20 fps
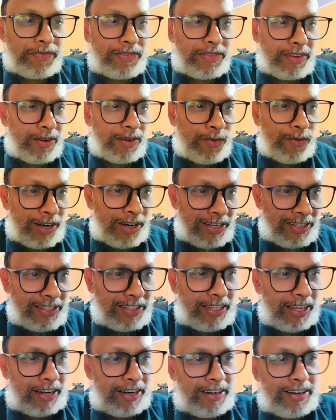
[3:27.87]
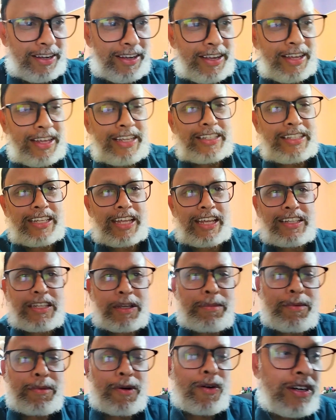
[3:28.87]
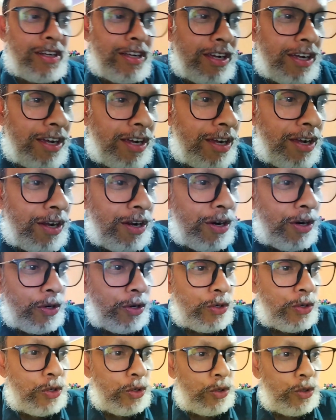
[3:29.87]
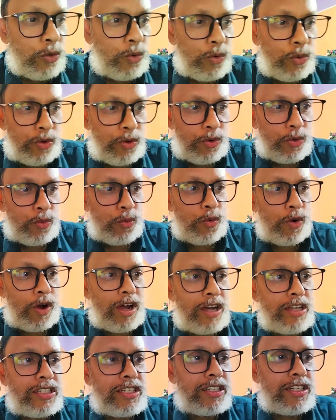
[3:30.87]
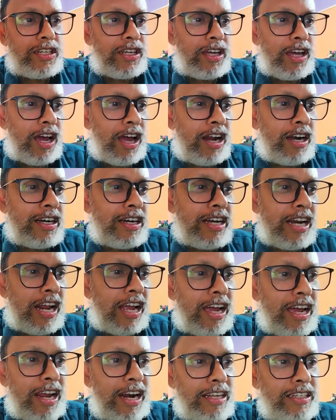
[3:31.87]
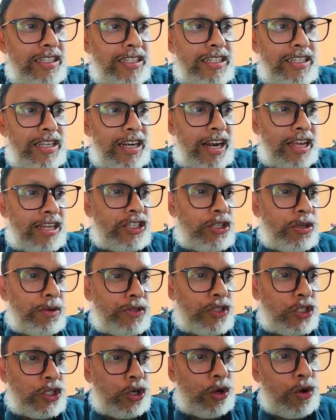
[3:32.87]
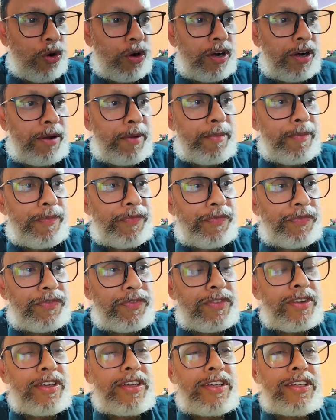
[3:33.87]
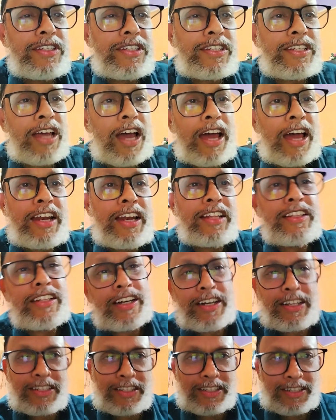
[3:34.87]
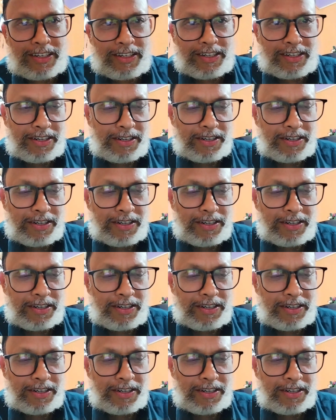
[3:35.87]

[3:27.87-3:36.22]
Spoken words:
What is that? He says about two vast and trunkless legs of stone stand in the desert,